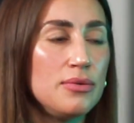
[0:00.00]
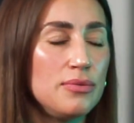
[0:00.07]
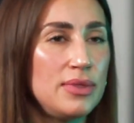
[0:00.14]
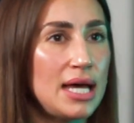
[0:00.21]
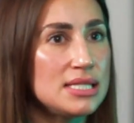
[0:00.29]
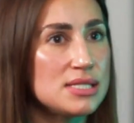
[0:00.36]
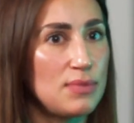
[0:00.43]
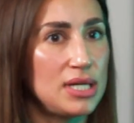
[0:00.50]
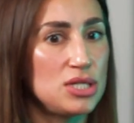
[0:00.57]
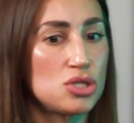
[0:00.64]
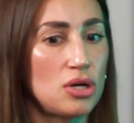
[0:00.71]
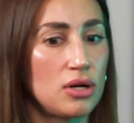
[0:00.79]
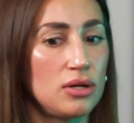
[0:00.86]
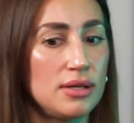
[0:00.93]
that's my
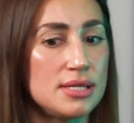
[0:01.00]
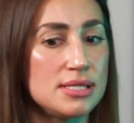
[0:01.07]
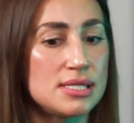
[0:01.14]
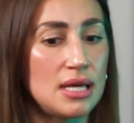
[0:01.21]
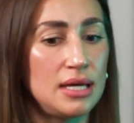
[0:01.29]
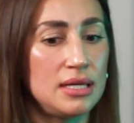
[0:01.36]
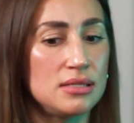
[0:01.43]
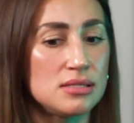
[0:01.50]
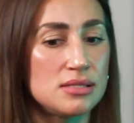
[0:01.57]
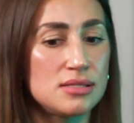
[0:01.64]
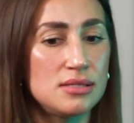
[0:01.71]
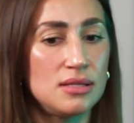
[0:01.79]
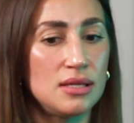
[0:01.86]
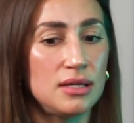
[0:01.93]
struggle is
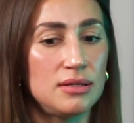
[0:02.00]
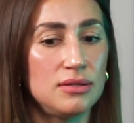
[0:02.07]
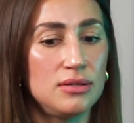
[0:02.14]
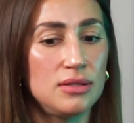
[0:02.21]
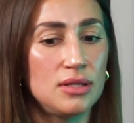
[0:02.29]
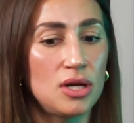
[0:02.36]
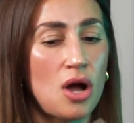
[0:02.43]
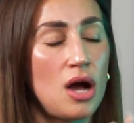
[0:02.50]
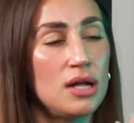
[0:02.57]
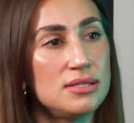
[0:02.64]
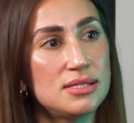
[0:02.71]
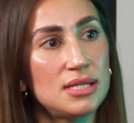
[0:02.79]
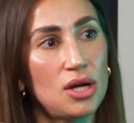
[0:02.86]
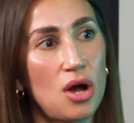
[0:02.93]
the
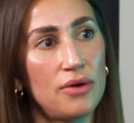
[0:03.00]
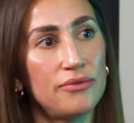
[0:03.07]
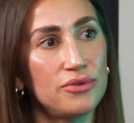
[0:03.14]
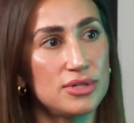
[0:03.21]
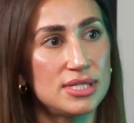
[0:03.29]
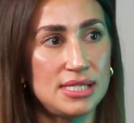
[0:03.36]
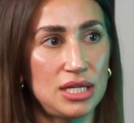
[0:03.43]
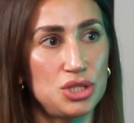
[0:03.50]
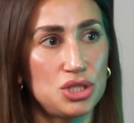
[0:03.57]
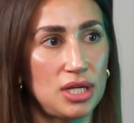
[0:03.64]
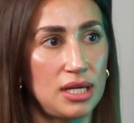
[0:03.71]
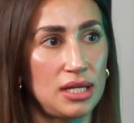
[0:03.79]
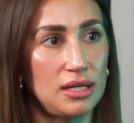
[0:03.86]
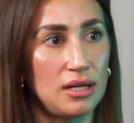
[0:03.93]
constant
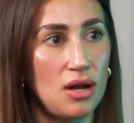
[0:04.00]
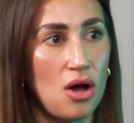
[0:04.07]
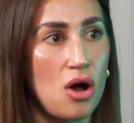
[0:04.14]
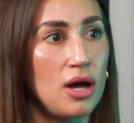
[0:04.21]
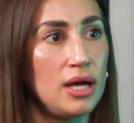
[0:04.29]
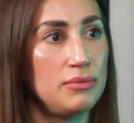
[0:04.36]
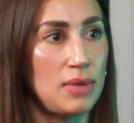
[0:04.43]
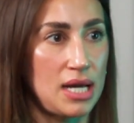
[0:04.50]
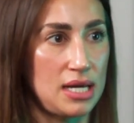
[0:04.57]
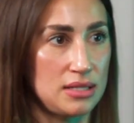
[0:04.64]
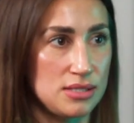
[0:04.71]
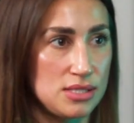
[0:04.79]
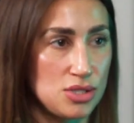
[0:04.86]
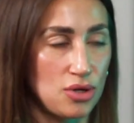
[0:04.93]
conversation on my
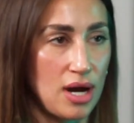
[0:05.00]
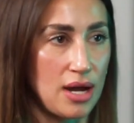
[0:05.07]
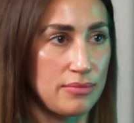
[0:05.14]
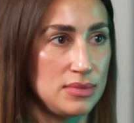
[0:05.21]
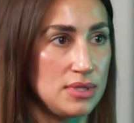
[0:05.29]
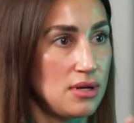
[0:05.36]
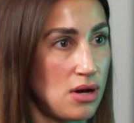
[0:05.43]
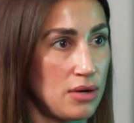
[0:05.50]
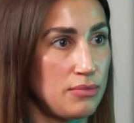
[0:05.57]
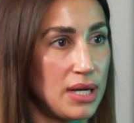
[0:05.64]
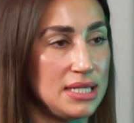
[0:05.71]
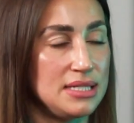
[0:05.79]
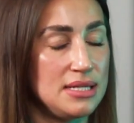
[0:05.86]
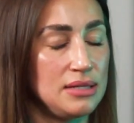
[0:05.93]
Instagram,
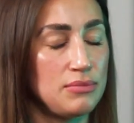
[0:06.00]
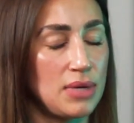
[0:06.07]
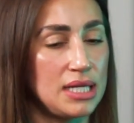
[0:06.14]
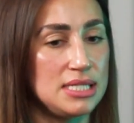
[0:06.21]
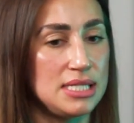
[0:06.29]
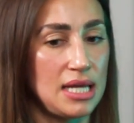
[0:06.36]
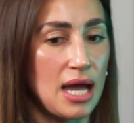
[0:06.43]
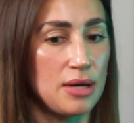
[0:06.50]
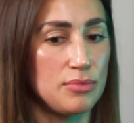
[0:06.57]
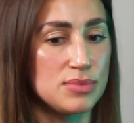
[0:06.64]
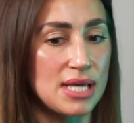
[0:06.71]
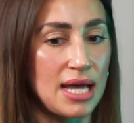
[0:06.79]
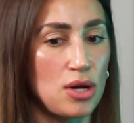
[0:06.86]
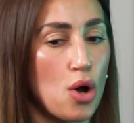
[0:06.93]
in my
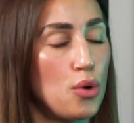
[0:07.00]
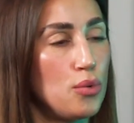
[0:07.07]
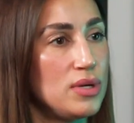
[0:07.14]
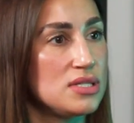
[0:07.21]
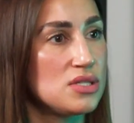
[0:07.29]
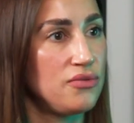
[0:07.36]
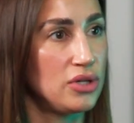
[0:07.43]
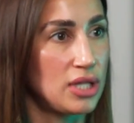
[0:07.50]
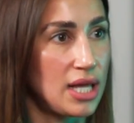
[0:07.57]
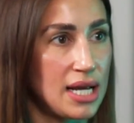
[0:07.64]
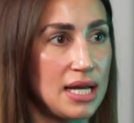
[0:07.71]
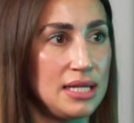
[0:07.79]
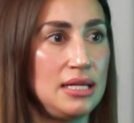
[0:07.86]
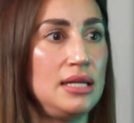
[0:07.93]
DMs. I always feel
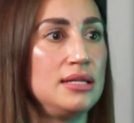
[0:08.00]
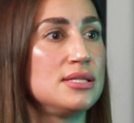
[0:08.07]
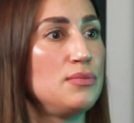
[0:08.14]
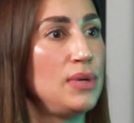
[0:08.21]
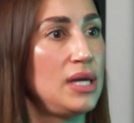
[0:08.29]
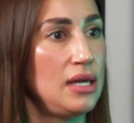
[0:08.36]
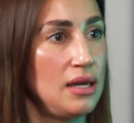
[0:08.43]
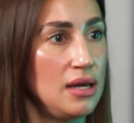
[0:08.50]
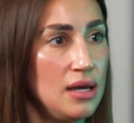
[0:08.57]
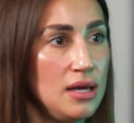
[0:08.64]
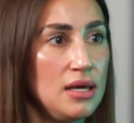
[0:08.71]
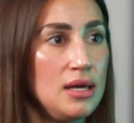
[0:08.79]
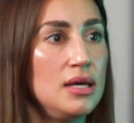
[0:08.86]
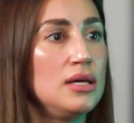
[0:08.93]
like I need to be
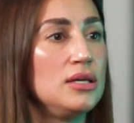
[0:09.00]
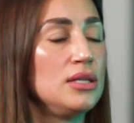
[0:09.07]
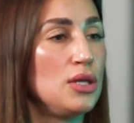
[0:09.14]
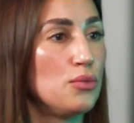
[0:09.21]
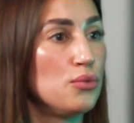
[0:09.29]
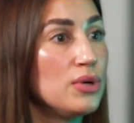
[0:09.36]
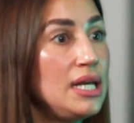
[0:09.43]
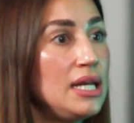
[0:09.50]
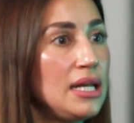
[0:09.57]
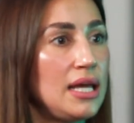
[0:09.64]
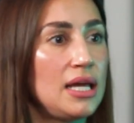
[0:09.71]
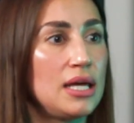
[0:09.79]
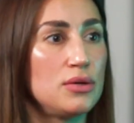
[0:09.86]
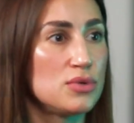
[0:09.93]

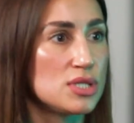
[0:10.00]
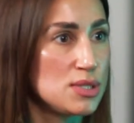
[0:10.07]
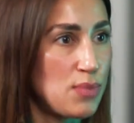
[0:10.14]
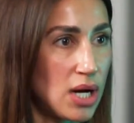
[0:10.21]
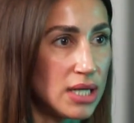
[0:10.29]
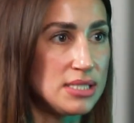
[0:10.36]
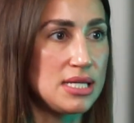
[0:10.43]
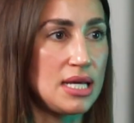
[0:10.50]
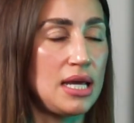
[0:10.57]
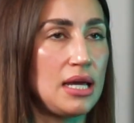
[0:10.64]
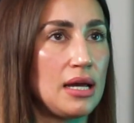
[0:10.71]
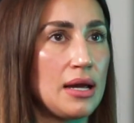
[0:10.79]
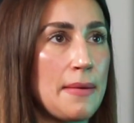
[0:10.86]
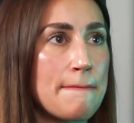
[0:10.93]
reading and
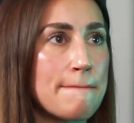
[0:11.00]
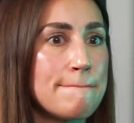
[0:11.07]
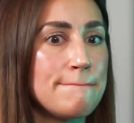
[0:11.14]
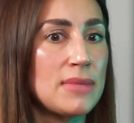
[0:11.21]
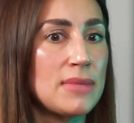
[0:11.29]
responding.